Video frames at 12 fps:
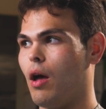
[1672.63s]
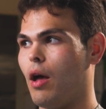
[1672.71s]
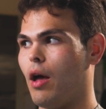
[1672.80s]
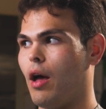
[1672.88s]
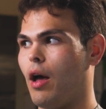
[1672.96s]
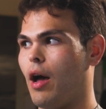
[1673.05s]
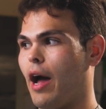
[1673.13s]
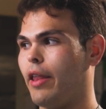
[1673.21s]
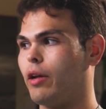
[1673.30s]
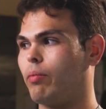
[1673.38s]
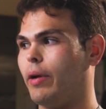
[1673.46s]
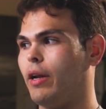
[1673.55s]
I
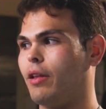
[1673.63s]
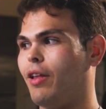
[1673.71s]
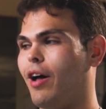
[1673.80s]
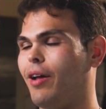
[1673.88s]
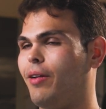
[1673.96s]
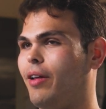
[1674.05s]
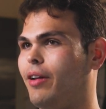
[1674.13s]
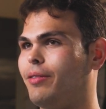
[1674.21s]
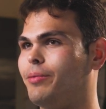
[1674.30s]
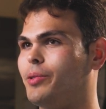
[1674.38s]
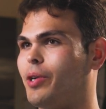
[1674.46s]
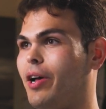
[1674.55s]
like reading a lot
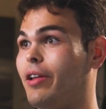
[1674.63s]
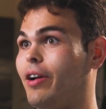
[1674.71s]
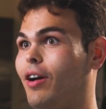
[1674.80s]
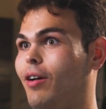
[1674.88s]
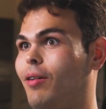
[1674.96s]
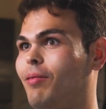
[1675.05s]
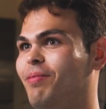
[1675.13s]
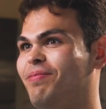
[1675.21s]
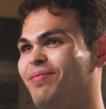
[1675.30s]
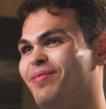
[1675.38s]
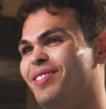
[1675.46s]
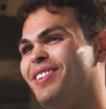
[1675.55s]
and trial and error.
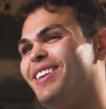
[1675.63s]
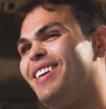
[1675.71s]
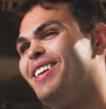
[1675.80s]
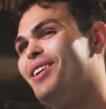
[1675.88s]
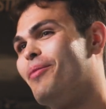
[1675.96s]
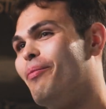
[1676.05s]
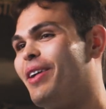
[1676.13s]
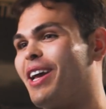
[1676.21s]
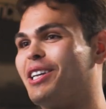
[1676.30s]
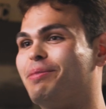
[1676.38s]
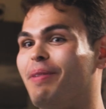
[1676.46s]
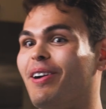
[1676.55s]
Big
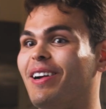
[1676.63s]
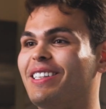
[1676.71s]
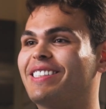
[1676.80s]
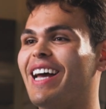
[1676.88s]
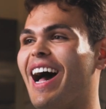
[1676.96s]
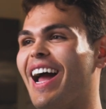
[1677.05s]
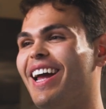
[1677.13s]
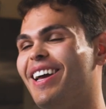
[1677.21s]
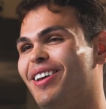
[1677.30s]
experience guy.